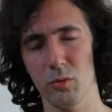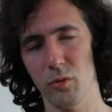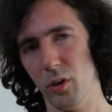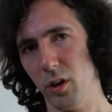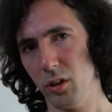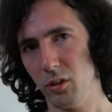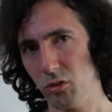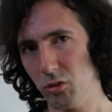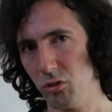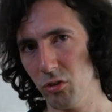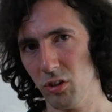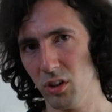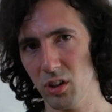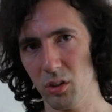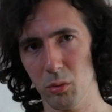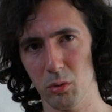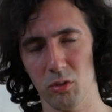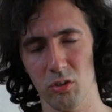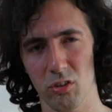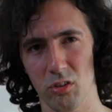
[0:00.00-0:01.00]
third
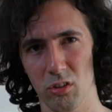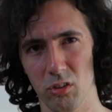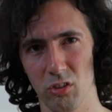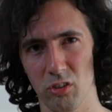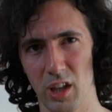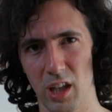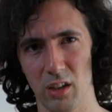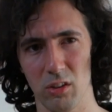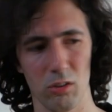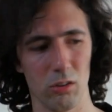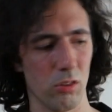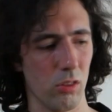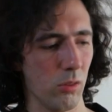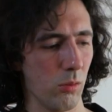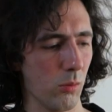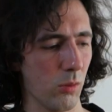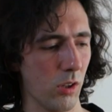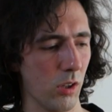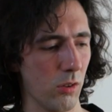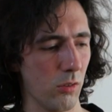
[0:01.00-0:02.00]
string, which is the standard
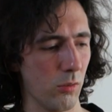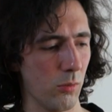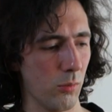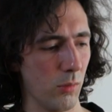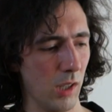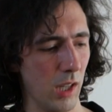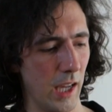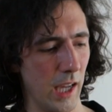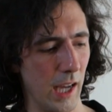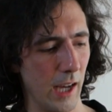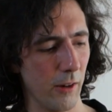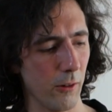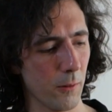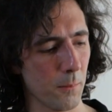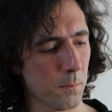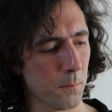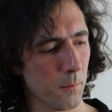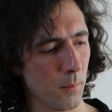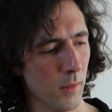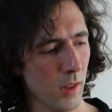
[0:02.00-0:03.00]
kind of layout,